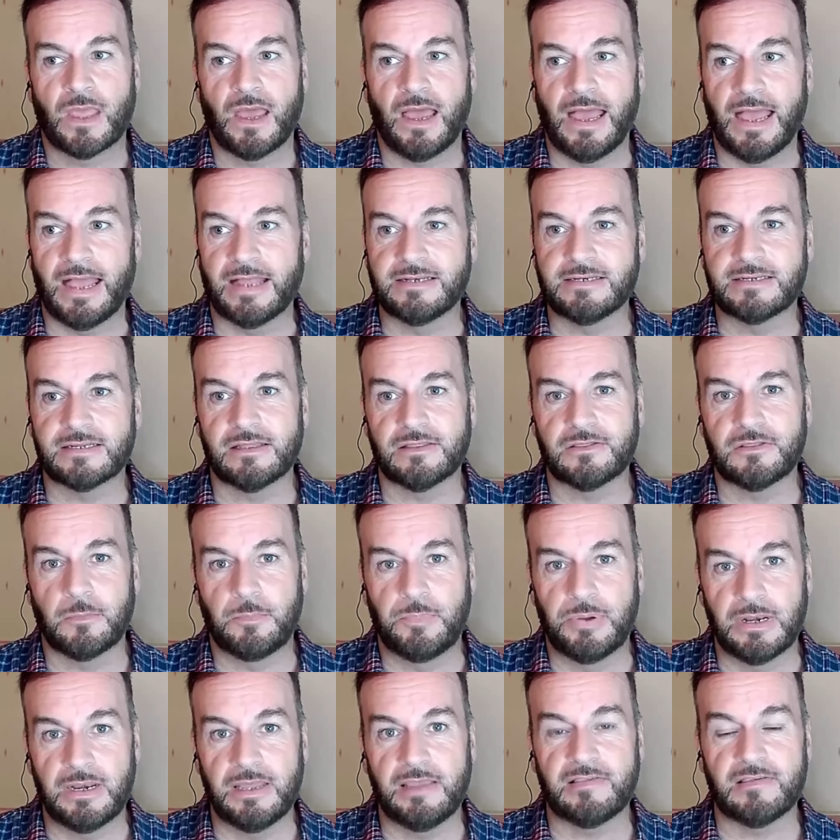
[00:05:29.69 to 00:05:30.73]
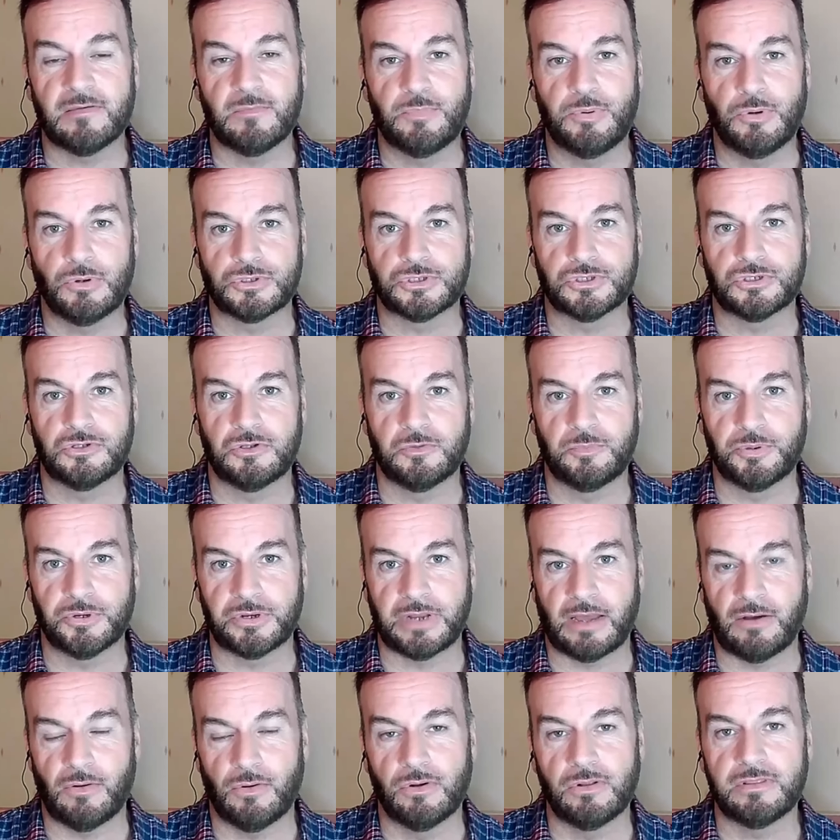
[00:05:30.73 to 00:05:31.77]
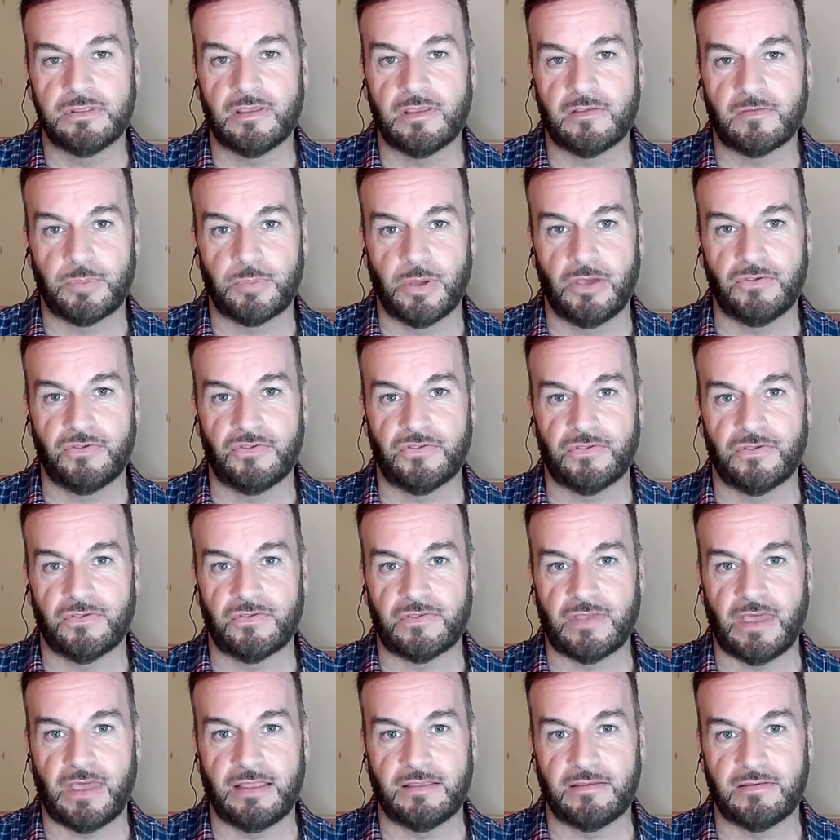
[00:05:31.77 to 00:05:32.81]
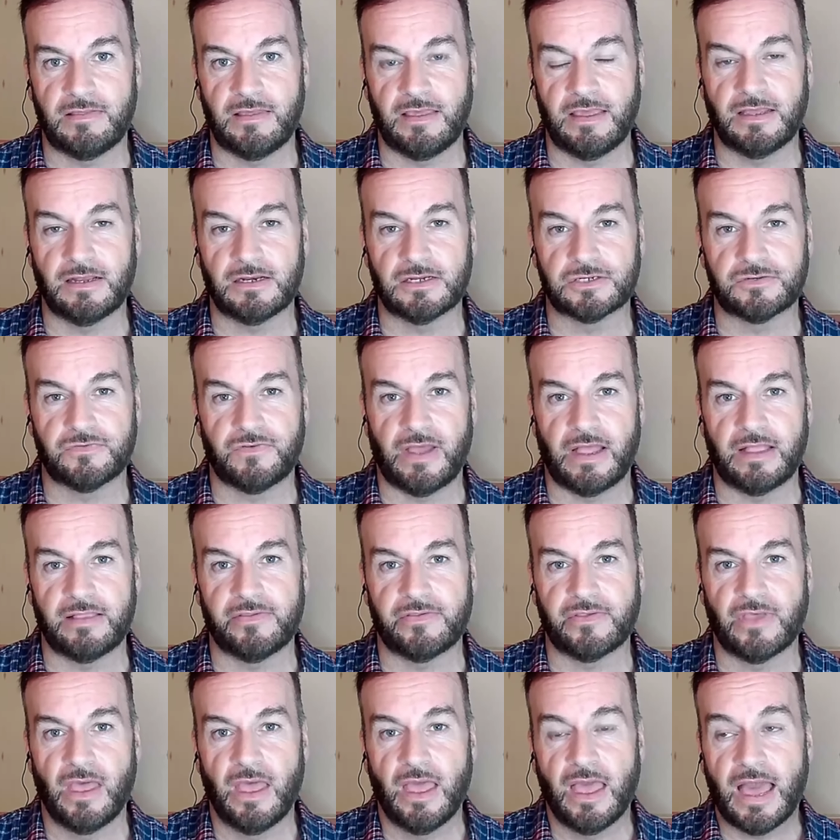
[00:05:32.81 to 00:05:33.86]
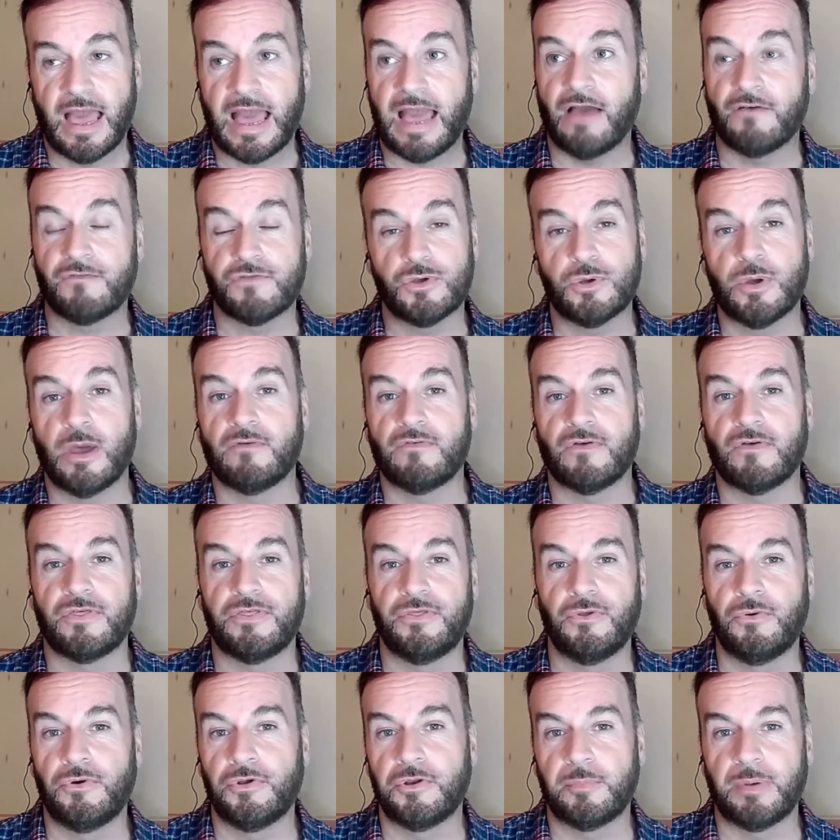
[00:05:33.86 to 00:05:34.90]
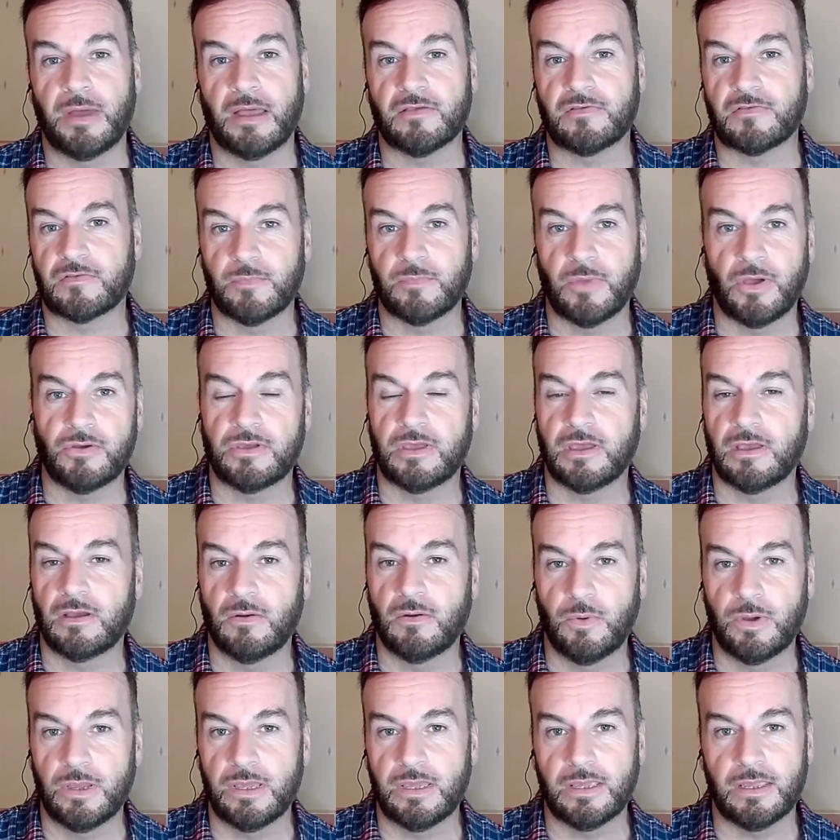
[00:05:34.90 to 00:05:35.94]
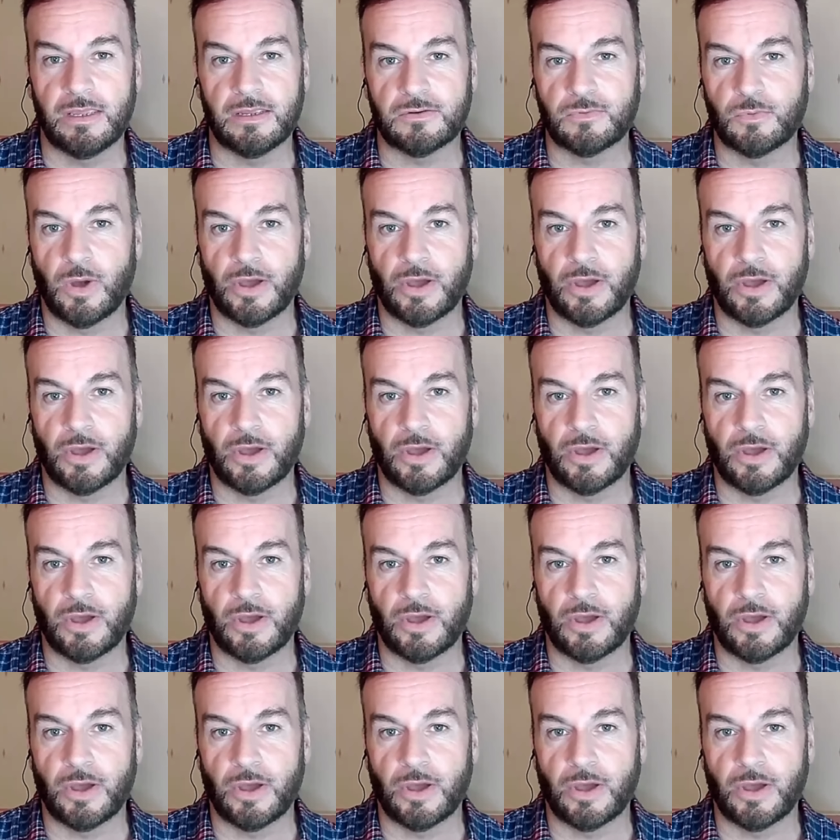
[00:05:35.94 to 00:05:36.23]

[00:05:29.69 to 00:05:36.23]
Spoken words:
And the police in Portugal put out all these posters saying to the English fans, have you ever thought about smoking weed?